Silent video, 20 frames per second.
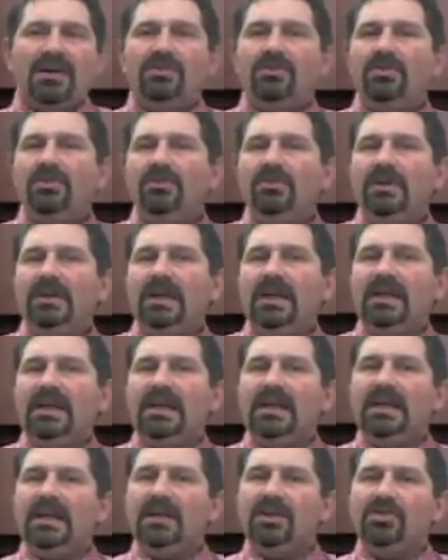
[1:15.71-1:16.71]
as using
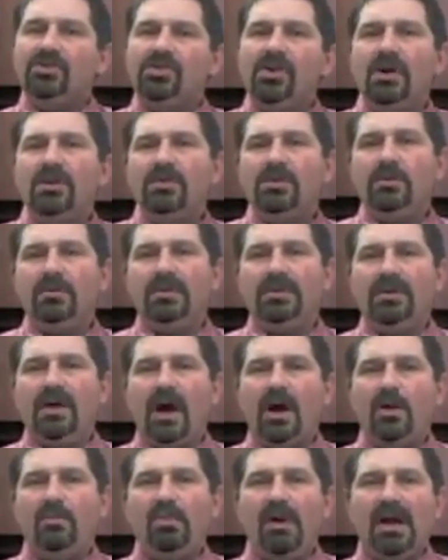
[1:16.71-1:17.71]
it in conjunction
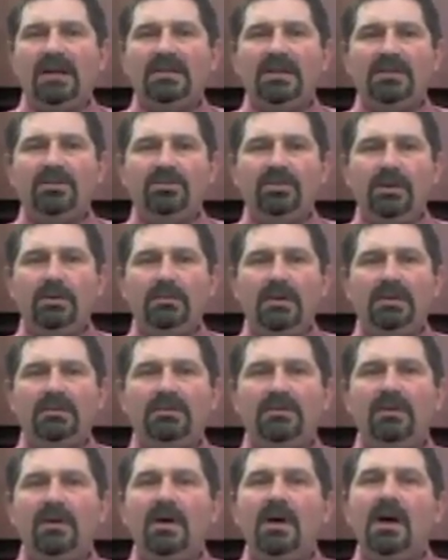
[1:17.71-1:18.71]
with chiropractic
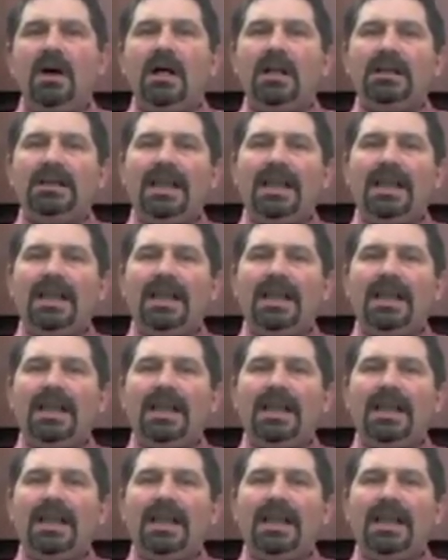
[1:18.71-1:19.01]
treatments